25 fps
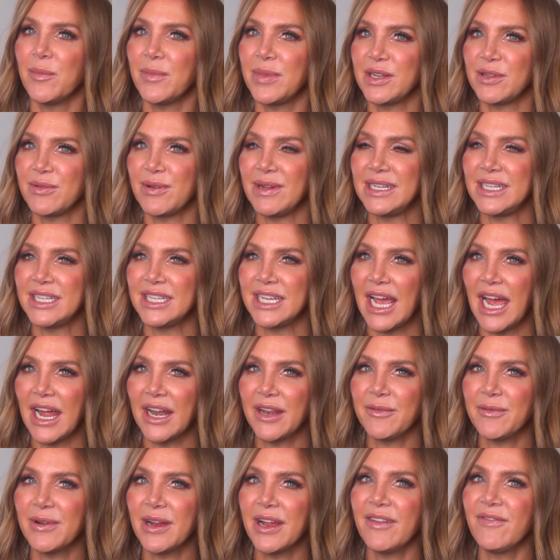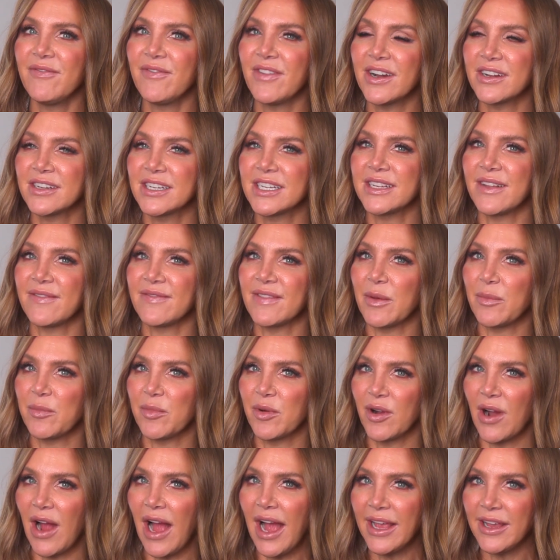Between January 1st of the
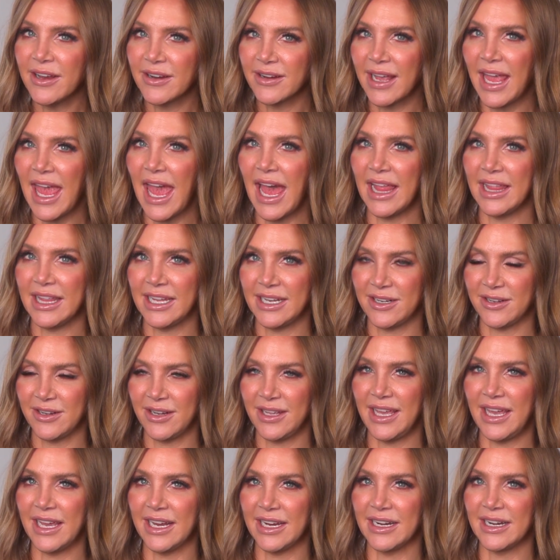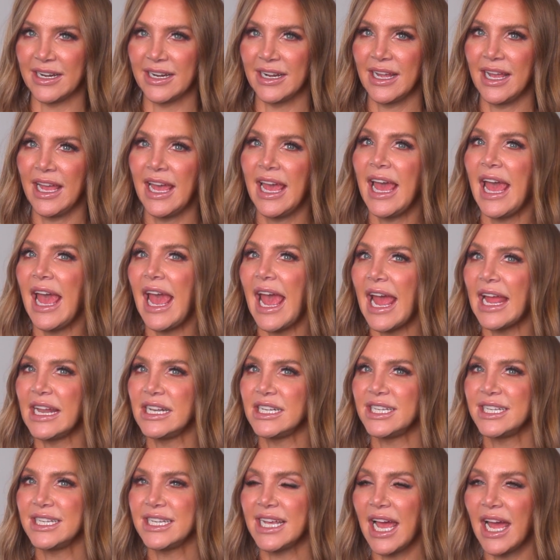prior calendar year
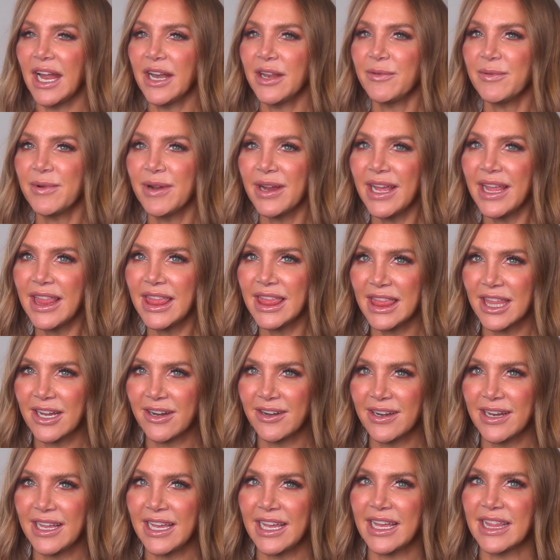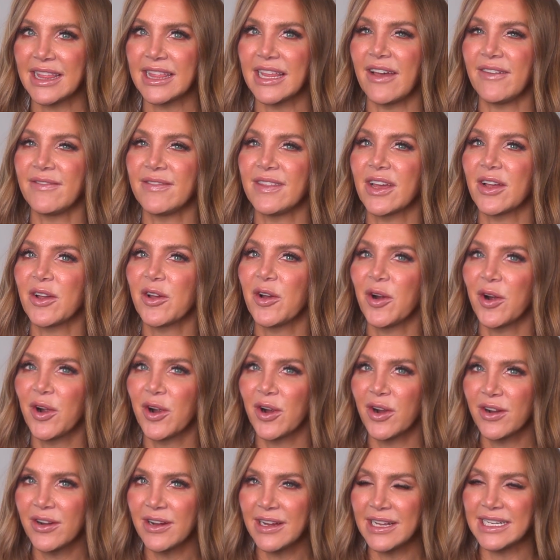and January 30th of the
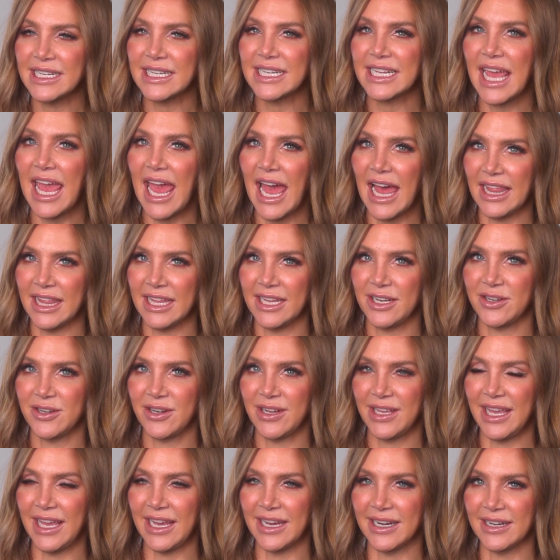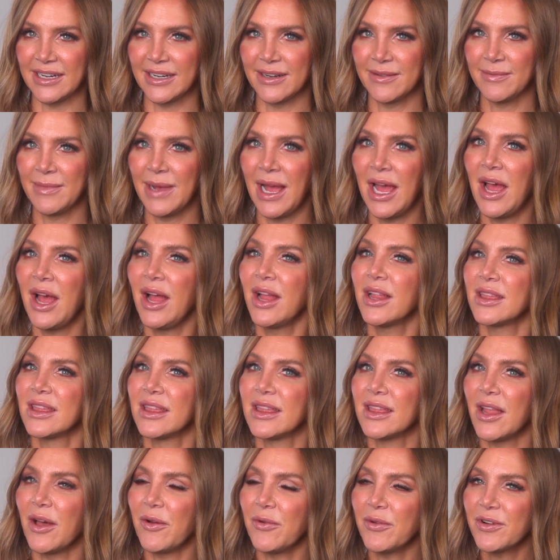current calendar year,
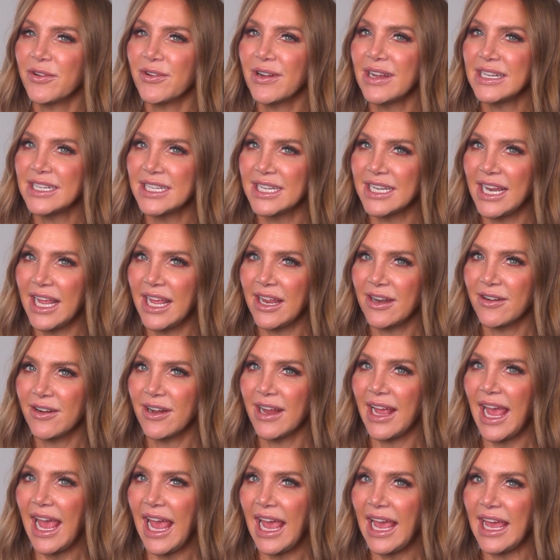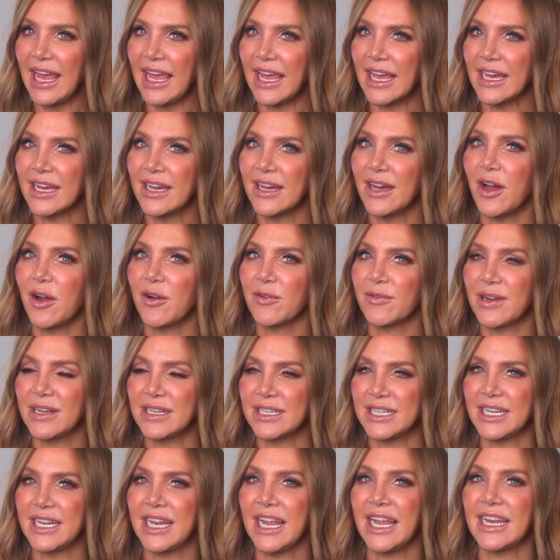loan originator A
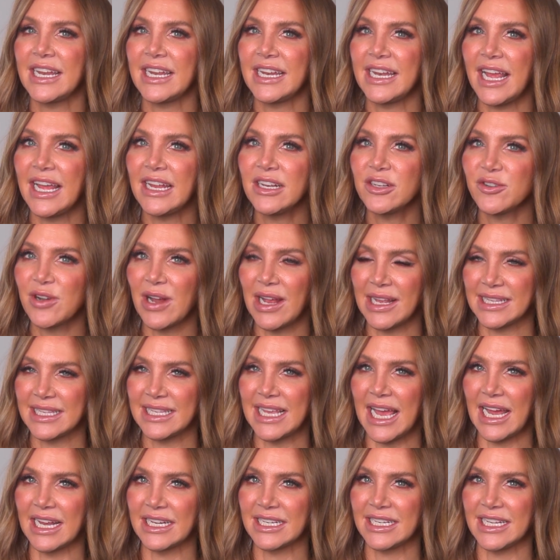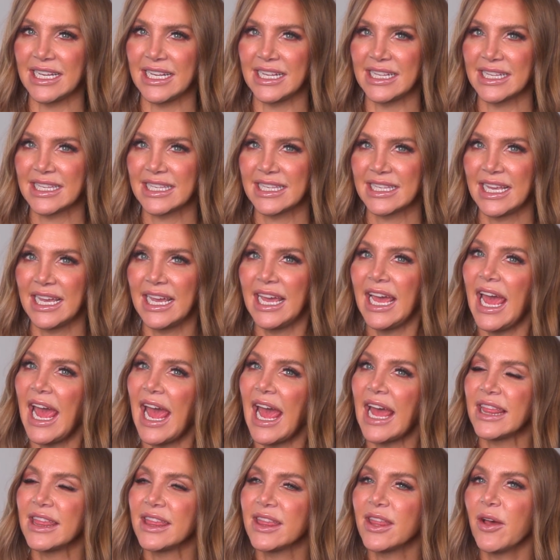originated 8 transactions,
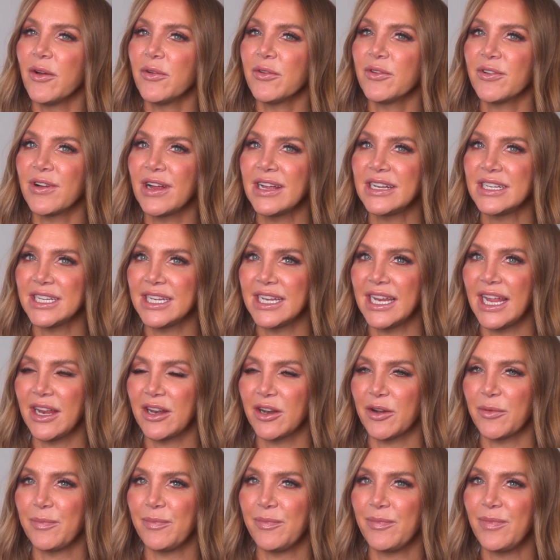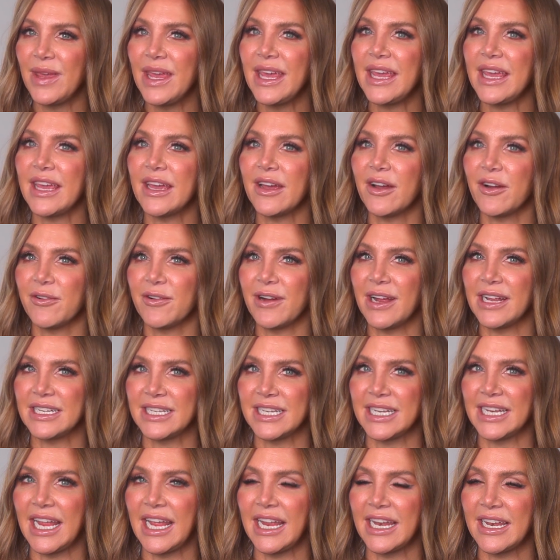and loan originator B
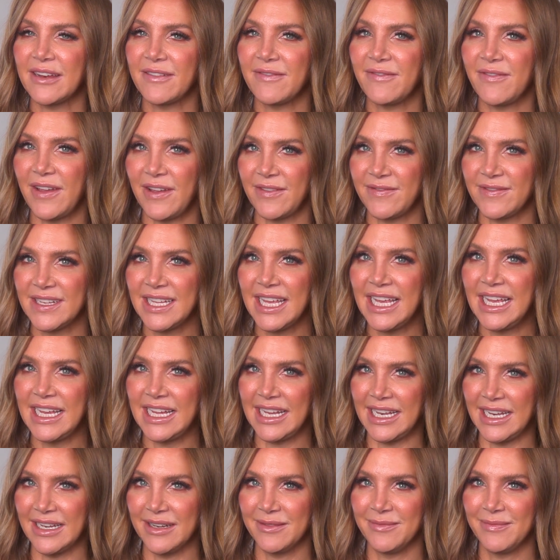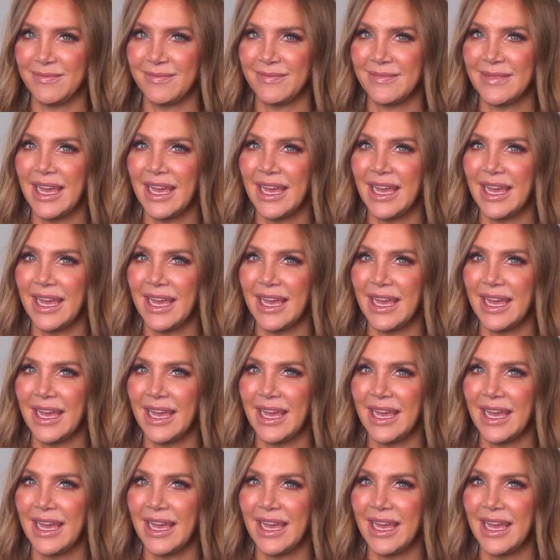originated 15.